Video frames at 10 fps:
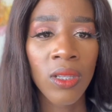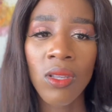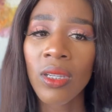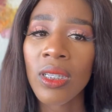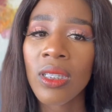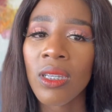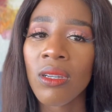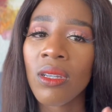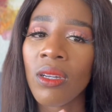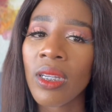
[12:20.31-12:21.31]
it's not
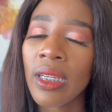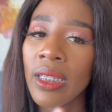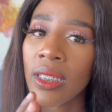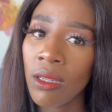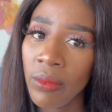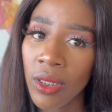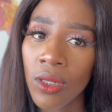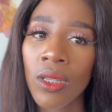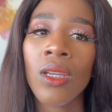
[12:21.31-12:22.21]
necessarily going to get damaged.